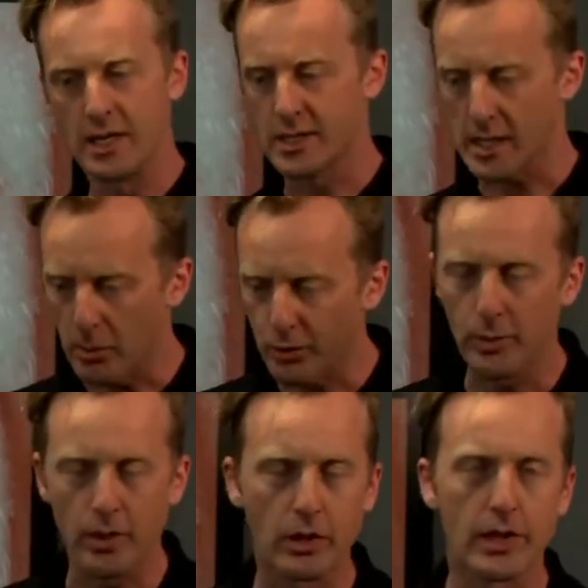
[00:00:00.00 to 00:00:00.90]
Some of
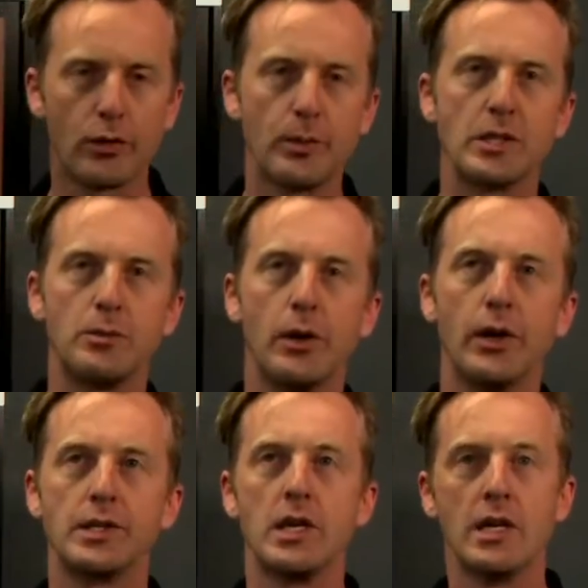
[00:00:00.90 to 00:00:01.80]
them I've gleaned from
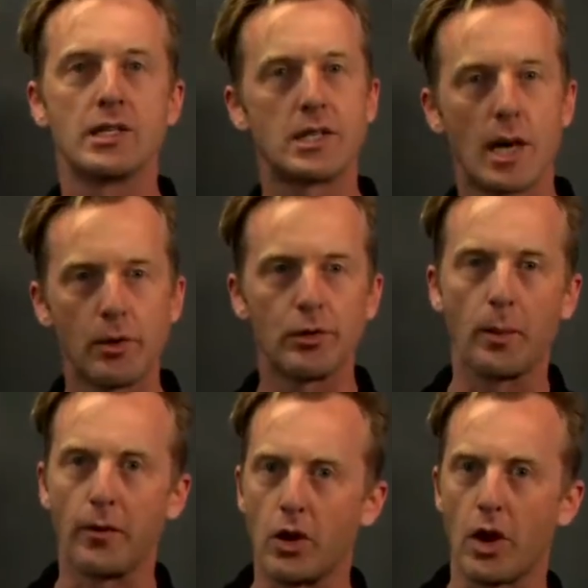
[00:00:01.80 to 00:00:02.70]
experience. Some of
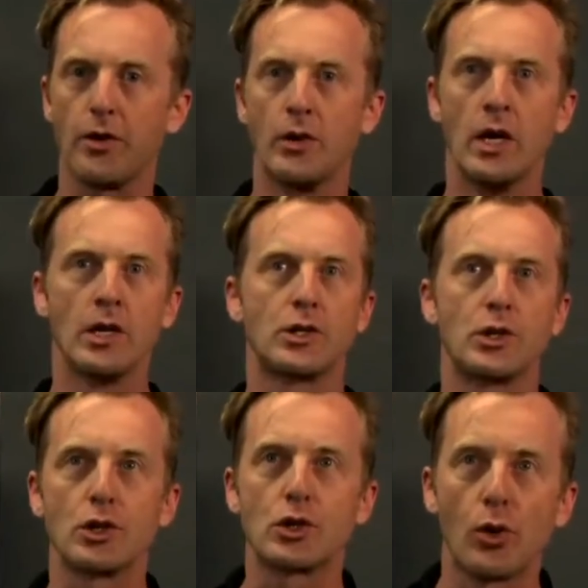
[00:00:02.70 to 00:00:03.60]
them I've kind of
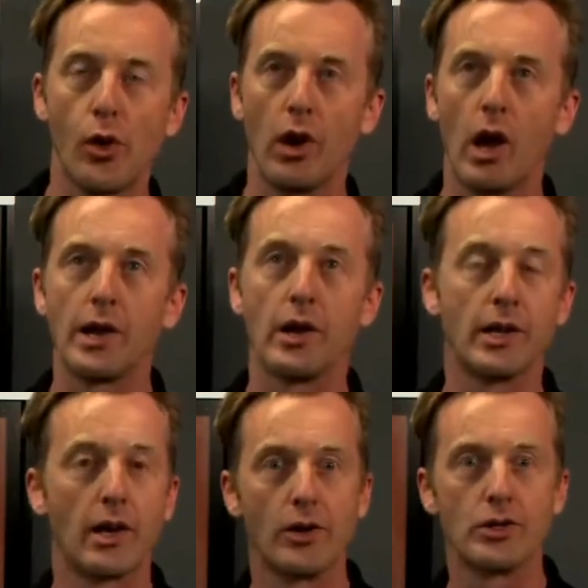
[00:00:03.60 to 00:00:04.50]
searched through online, and
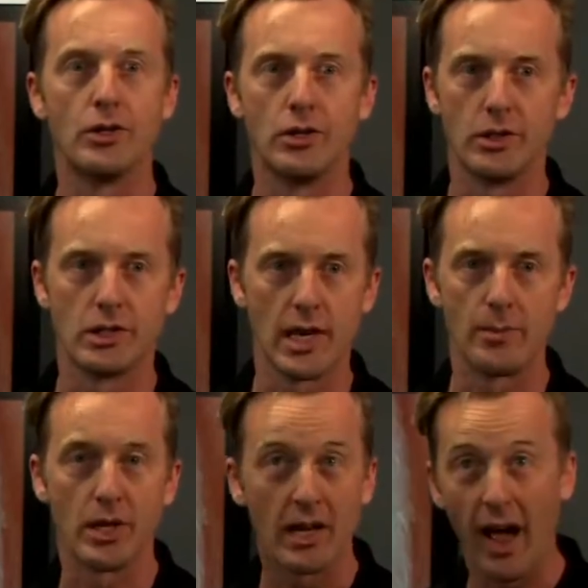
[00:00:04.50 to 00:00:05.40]
I encourage you to do the
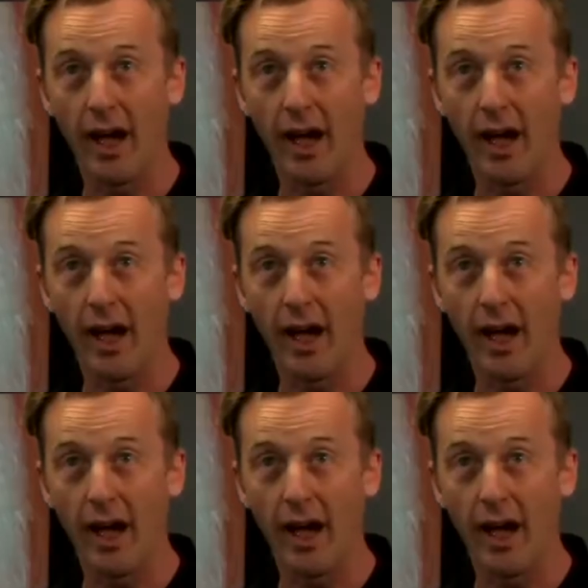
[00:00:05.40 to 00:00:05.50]
same thing.